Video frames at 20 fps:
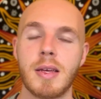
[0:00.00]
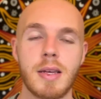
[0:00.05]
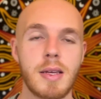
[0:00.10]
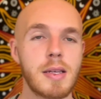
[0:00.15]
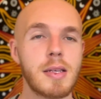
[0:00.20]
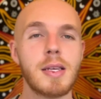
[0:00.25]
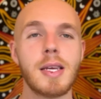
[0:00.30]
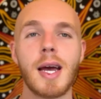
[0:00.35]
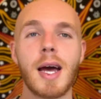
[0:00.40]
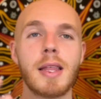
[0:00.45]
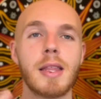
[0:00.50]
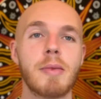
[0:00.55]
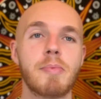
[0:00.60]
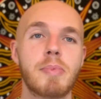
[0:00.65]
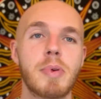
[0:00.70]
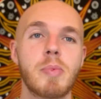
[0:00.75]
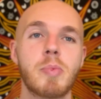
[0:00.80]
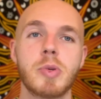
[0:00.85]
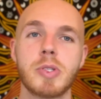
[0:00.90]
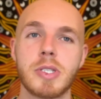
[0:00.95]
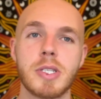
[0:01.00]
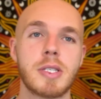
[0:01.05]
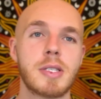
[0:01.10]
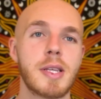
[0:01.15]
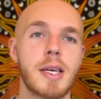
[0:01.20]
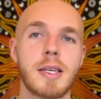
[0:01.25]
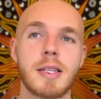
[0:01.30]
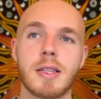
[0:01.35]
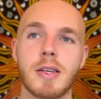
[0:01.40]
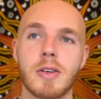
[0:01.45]
Yeah, and then people just
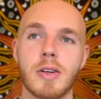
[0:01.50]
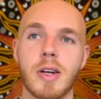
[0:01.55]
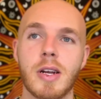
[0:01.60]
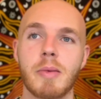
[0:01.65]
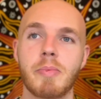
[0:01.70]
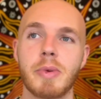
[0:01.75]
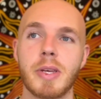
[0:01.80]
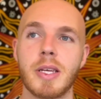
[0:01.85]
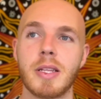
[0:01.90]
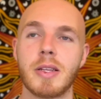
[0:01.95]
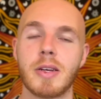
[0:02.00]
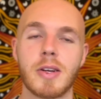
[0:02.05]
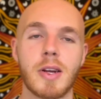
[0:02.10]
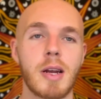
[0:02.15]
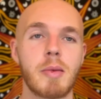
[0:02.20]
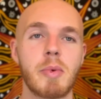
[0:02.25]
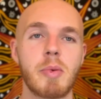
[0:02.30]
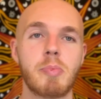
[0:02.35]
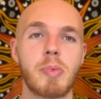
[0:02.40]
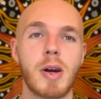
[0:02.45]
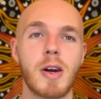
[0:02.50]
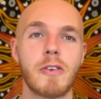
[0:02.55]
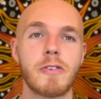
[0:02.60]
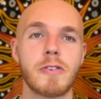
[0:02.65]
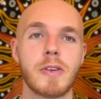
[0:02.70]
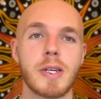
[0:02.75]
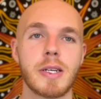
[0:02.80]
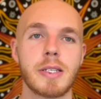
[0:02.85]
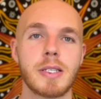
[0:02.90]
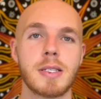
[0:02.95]
think they're gonna be
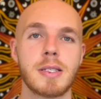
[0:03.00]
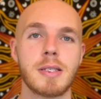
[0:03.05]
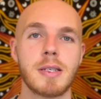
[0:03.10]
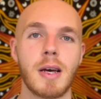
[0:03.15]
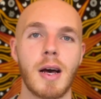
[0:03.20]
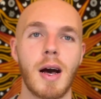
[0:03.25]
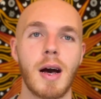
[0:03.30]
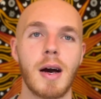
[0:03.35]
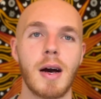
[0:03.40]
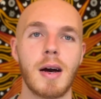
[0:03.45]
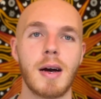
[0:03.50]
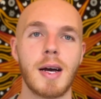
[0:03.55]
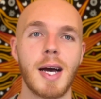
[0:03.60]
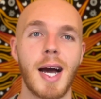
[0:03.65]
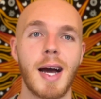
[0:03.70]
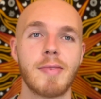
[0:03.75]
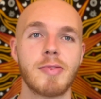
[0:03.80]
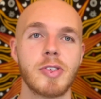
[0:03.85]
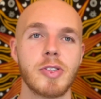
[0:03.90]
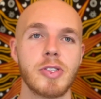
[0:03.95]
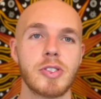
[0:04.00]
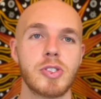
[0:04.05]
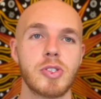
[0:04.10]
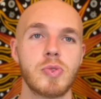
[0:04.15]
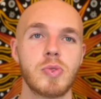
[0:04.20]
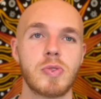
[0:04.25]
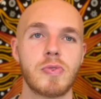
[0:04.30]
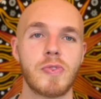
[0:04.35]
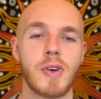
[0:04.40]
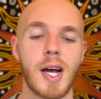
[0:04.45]
perfect after the
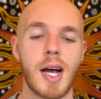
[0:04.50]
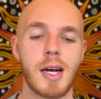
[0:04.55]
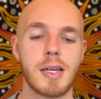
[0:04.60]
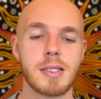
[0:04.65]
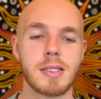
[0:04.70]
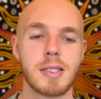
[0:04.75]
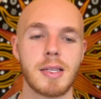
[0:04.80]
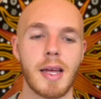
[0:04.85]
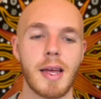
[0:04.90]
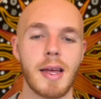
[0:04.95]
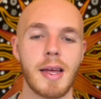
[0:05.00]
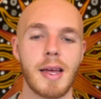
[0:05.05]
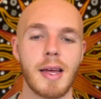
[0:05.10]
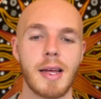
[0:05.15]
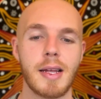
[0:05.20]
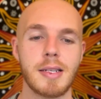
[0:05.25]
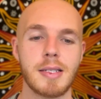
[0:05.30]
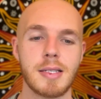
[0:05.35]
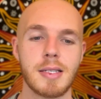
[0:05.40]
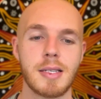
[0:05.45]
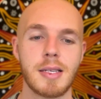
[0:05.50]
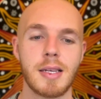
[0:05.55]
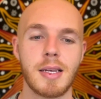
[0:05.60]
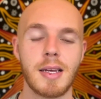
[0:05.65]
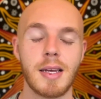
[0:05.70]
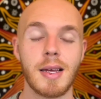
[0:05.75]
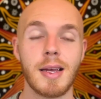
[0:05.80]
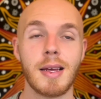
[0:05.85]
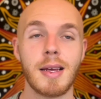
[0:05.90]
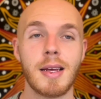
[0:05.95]
juice fast, and
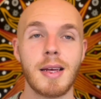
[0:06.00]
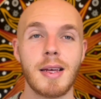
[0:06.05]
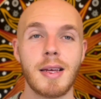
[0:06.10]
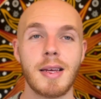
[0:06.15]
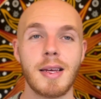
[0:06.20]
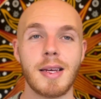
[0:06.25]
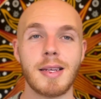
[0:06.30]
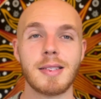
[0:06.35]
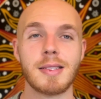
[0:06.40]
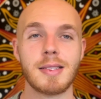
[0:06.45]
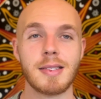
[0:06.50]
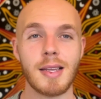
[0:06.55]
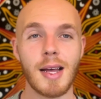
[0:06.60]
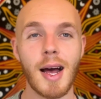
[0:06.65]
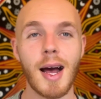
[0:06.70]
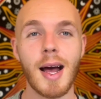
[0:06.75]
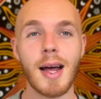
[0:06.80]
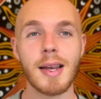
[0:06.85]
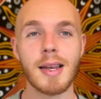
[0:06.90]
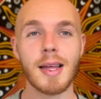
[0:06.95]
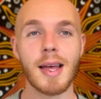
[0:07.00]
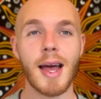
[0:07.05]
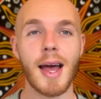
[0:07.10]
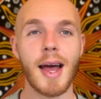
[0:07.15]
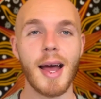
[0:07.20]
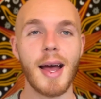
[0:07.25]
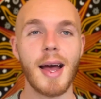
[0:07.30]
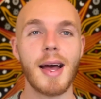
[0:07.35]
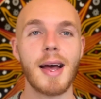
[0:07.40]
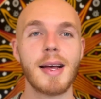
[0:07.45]
it's not
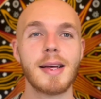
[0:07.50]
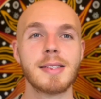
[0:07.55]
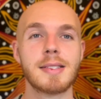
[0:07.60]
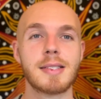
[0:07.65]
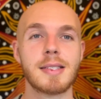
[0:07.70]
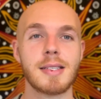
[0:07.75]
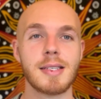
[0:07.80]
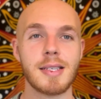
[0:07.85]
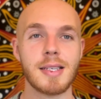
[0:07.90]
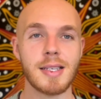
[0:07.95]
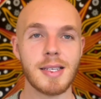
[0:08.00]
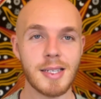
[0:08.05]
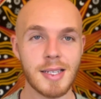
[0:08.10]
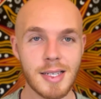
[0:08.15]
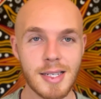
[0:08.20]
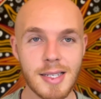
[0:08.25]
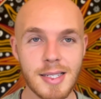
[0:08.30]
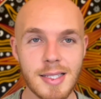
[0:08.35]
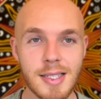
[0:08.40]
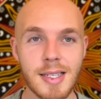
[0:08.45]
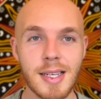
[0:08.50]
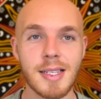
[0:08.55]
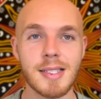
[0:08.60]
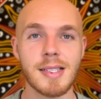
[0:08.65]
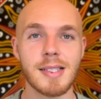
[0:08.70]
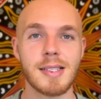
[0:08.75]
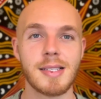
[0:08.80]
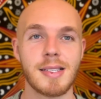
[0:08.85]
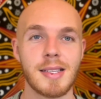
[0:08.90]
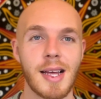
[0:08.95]
as easy as
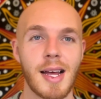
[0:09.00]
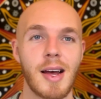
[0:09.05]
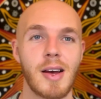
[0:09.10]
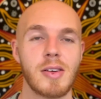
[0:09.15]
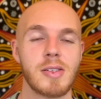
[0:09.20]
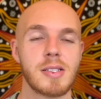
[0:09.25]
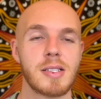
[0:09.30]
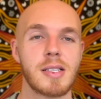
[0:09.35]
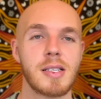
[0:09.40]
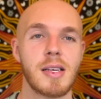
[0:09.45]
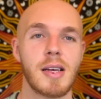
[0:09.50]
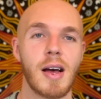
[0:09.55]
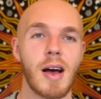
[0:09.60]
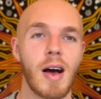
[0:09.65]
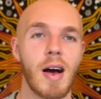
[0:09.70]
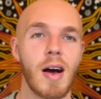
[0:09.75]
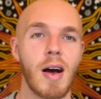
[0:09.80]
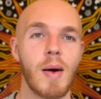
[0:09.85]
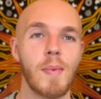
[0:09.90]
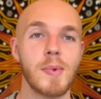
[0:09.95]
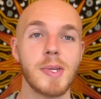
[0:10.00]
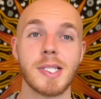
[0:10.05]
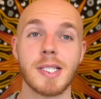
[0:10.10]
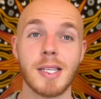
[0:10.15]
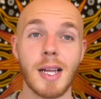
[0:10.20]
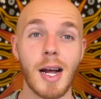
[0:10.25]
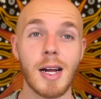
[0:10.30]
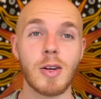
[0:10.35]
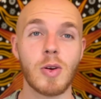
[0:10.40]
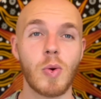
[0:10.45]
it sounds. It's
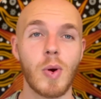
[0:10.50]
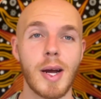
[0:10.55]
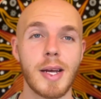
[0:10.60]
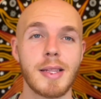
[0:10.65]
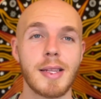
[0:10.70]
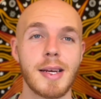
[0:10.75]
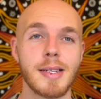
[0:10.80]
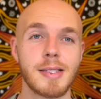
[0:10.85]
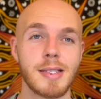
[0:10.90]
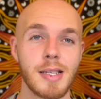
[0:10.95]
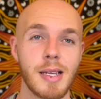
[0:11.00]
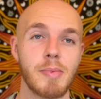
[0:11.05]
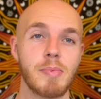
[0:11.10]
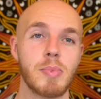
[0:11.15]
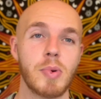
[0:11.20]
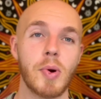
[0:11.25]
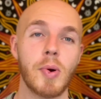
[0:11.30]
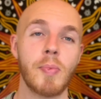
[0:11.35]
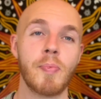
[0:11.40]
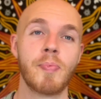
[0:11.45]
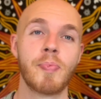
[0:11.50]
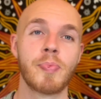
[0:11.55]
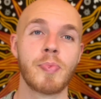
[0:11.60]
not quite that simple.